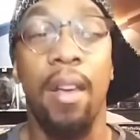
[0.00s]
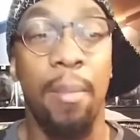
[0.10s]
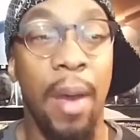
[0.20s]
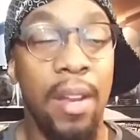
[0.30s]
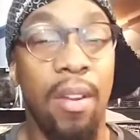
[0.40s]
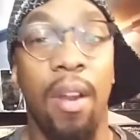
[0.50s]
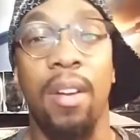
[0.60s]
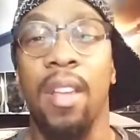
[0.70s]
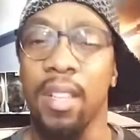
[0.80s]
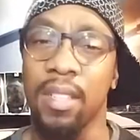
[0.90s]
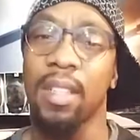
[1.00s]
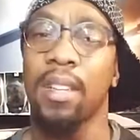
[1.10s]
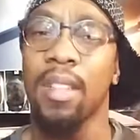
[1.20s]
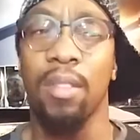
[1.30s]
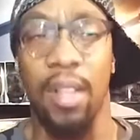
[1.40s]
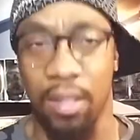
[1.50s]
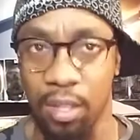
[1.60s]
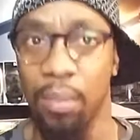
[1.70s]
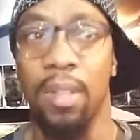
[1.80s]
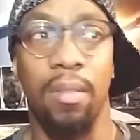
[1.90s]
the bodyguard, and they were like,
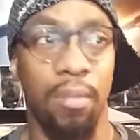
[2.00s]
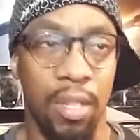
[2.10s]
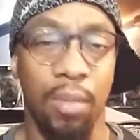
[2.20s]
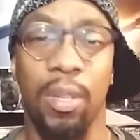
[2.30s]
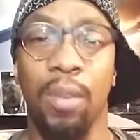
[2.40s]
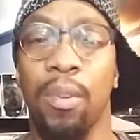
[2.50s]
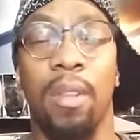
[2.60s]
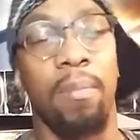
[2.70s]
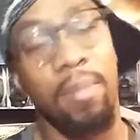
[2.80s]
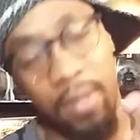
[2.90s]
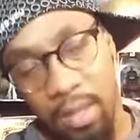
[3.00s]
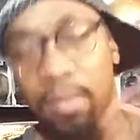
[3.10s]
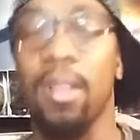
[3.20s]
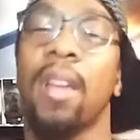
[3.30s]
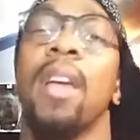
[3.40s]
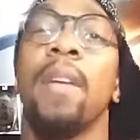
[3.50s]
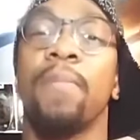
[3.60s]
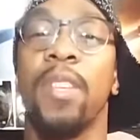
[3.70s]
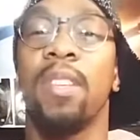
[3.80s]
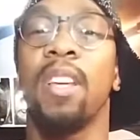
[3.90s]
what should we do with him? She was like,
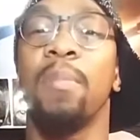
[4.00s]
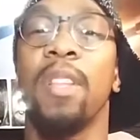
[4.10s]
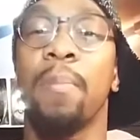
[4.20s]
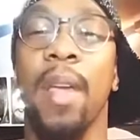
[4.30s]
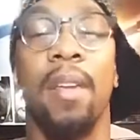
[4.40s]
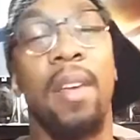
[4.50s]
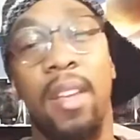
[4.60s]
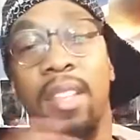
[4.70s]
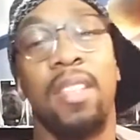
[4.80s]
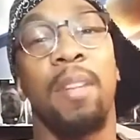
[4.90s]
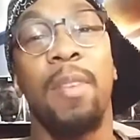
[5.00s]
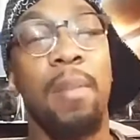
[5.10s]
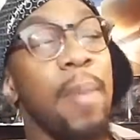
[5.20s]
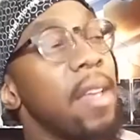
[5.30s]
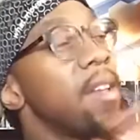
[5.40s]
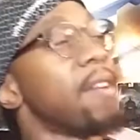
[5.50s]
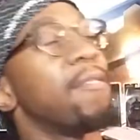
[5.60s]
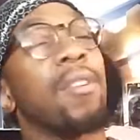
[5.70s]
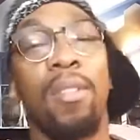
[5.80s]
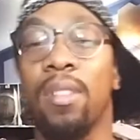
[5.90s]
he's gonna be the bait, he's gonna be the bait
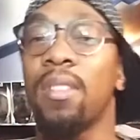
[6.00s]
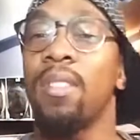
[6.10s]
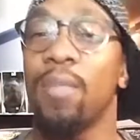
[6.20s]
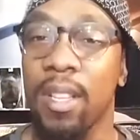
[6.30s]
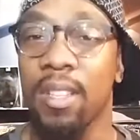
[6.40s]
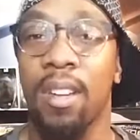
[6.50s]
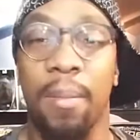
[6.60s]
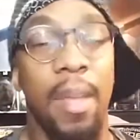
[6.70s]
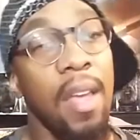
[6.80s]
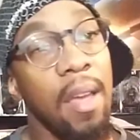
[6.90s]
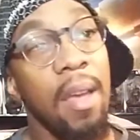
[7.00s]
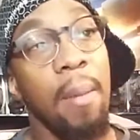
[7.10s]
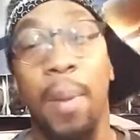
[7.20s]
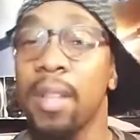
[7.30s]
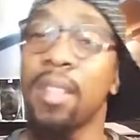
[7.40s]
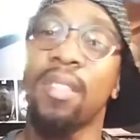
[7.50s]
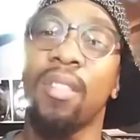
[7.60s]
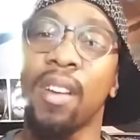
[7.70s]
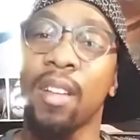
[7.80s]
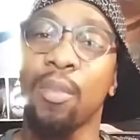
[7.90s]
for Coulson and the rest of them. But it
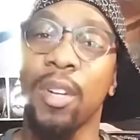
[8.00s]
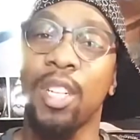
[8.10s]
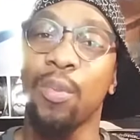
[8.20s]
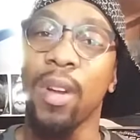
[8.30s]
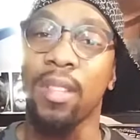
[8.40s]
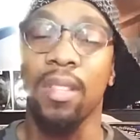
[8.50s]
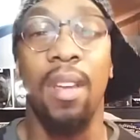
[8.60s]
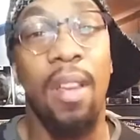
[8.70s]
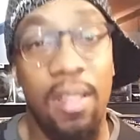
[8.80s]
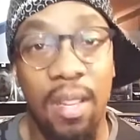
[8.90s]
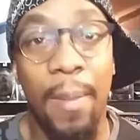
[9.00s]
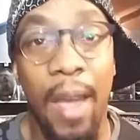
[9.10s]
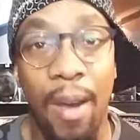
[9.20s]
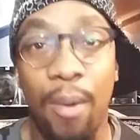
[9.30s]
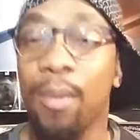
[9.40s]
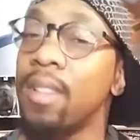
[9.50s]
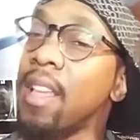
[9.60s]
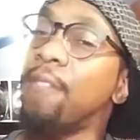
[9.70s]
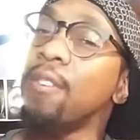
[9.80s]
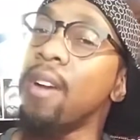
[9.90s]
doesn't turn out the way she wants. Somehow
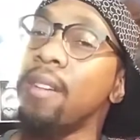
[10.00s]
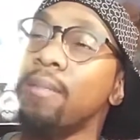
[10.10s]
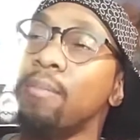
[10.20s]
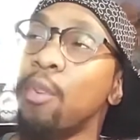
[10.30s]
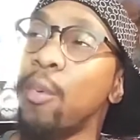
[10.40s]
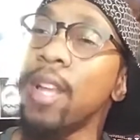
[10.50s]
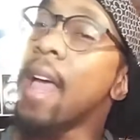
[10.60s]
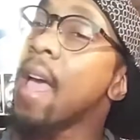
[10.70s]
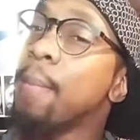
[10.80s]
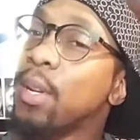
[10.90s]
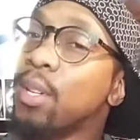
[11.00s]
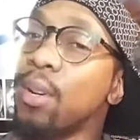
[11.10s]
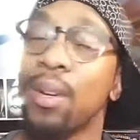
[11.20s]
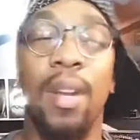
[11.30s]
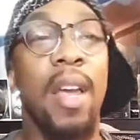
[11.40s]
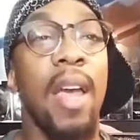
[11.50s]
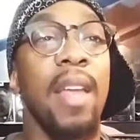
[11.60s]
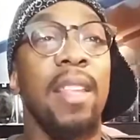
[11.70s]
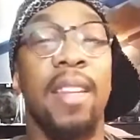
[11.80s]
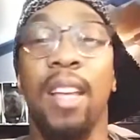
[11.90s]
they figure out a way to ambush her,
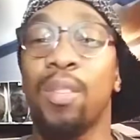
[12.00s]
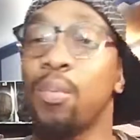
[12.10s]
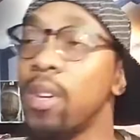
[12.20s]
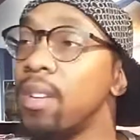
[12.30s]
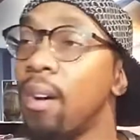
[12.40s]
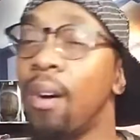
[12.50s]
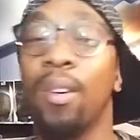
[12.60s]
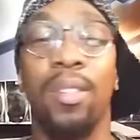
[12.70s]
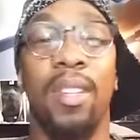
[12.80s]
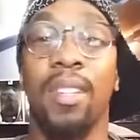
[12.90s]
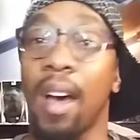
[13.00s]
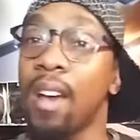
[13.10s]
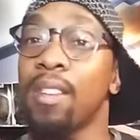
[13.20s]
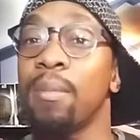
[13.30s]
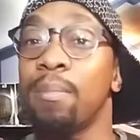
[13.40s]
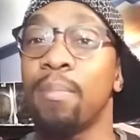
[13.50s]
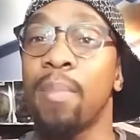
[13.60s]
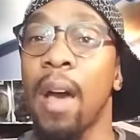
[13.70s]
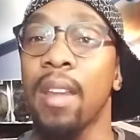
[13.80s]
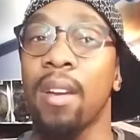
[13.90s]
and then that's when all of a sudden the other
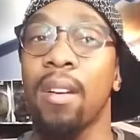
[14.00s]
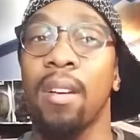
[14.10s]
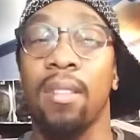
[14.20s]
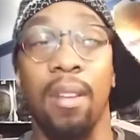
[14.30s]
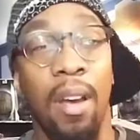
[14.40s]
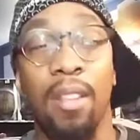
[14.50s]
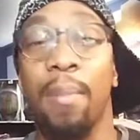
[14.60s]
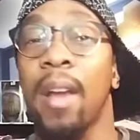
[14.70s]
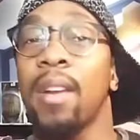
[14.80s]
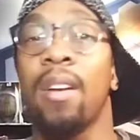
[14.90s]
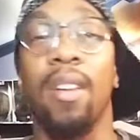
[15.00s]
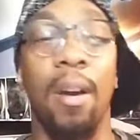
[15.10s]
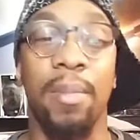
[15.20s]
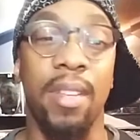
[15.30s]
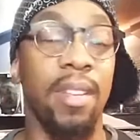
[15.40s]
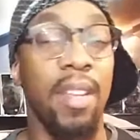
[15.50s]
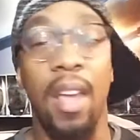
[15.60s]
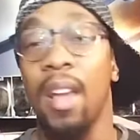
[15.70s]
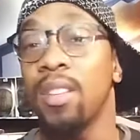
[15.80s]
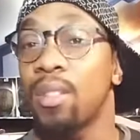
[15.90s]
bodyguard comes in,
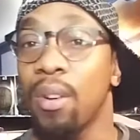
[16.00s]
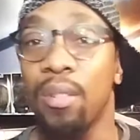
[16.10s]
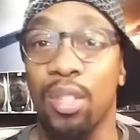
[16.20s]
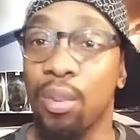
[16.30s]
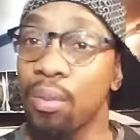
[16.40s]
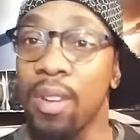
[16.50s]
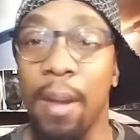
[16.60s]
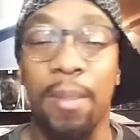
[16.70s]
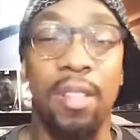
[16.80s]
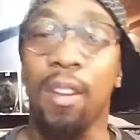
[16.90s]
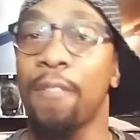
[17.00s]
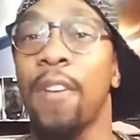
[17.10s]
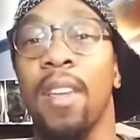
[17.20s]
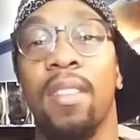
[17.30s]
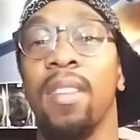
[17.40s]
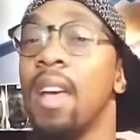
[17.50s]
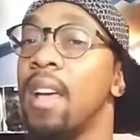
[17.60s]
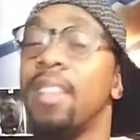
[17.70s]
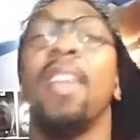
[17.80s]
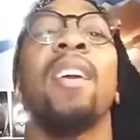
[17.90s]
starts shooting up. They start fighting.
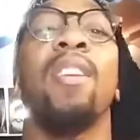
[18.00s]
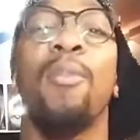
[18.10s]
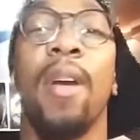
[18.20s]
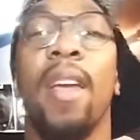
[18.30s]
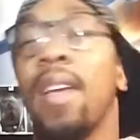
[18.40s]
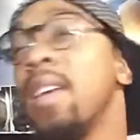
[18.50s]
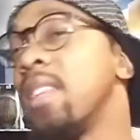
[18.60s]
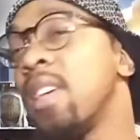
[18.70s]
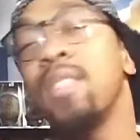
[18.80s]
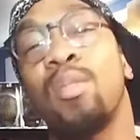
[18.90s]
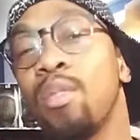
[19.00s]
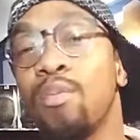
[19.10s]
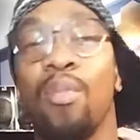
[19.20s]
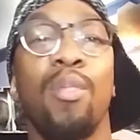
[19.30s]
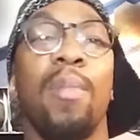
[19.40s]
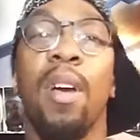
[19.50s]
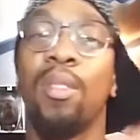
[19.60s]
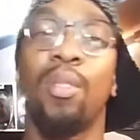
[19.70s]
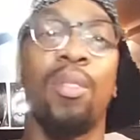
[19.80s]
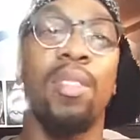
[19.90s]
They get away. They get into a room.
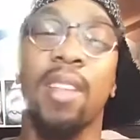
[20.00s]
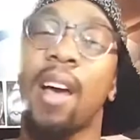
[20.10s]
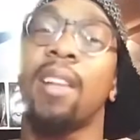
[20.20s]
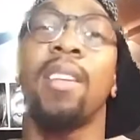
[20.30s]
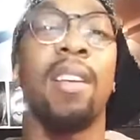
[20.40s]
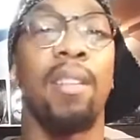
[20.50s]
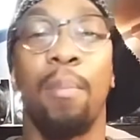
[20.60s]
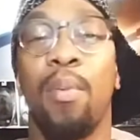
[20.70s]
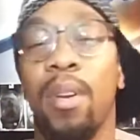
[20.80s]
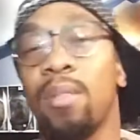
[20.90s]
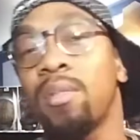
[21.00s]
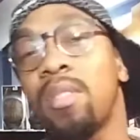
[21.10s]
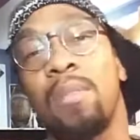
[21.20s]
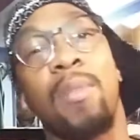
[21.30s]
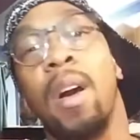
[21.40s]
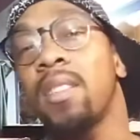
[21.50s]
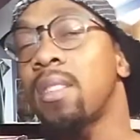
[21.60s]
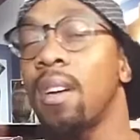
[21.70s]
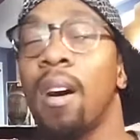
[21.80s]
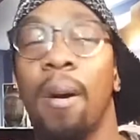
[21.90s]
Door's locked. The boy uses some
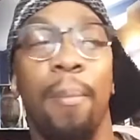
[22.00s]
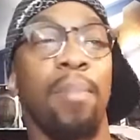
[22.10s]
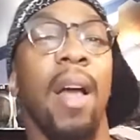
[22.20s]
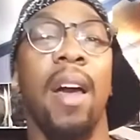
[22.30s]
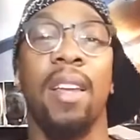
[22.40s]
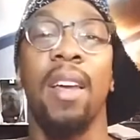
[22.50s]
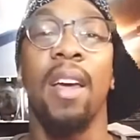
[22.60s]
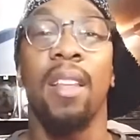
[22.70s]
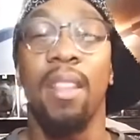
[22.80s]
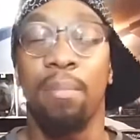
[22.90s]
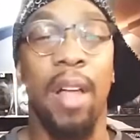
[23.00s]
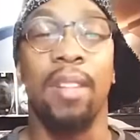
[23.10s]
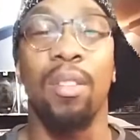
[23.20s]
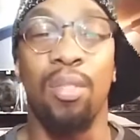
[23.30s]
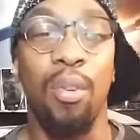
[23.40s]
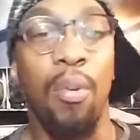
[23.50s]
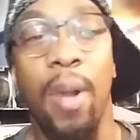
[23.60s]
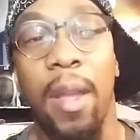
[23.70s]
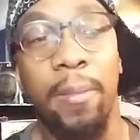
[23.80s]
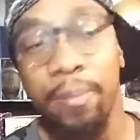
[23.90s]
rocks to block the
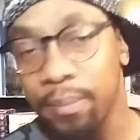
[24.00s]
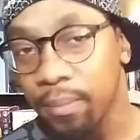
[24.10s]
doorway,